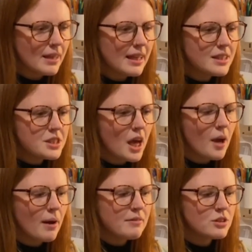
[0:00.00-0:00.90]
So
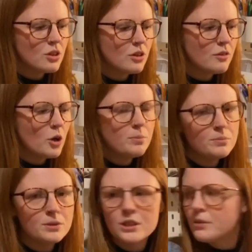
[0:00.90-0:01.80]
I've sort of
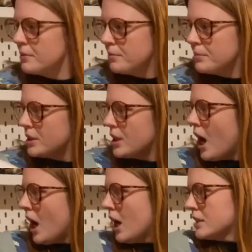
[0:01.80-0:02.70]
and
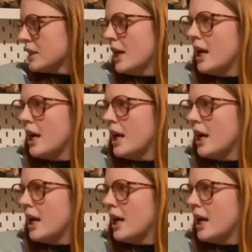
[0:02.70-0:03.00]
ahed